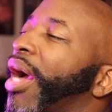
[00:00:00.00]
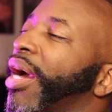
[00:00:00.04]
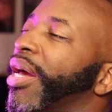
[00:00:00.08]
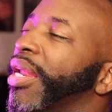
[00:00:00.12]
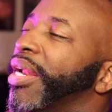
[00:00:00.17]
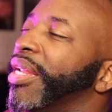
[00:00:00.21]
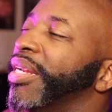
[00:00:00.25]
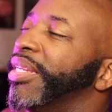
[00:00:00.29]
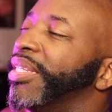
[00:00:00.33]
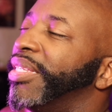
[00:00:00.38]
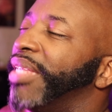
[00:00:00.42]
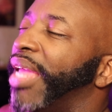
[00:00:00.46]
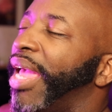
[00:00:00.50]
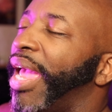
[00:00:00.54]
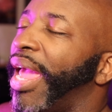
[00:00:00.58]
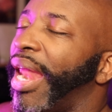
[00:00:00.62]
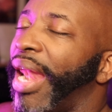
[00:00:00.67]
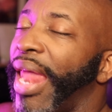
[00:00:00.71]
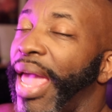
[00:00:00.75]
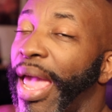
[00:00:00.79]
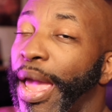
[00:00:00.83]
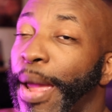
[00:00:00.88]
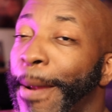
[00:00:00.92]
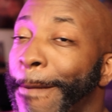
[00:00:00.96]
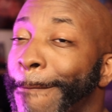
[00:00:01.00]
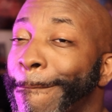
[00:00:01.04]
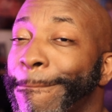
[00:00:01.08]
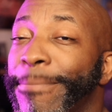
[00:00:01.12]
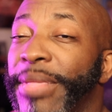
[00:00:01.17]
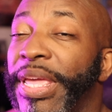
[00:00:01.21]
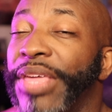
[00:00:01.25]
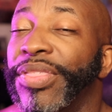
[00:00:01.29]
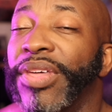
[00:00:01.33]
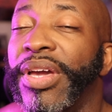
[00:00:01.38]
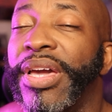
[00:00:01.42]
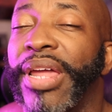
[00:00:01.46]
understand that.
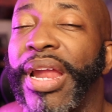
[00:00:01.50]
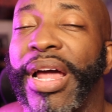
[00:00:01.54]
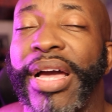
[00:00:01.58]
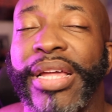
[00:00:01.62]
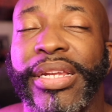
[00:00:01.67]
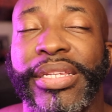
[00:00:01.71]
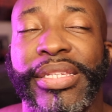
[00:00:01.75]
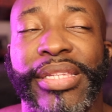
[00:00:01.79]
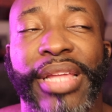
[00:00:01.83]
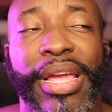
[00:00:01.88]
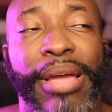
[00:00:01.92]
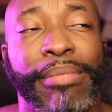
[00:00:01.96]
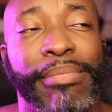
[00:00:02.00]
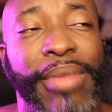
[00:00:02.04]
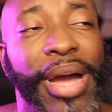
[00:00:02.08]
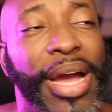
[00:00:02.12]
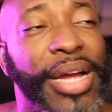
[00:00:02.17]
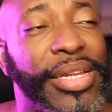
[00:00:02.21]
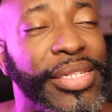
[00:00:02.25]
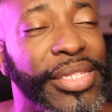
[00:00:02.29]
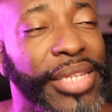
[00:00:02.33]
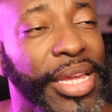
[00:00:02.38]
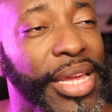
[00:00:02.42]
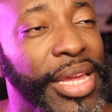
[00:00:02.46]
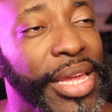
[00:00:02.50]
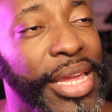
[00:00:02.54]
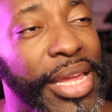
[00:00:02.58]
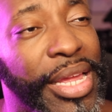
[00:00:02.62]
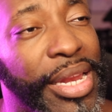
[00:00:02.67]
Neither could I understand Maj saying he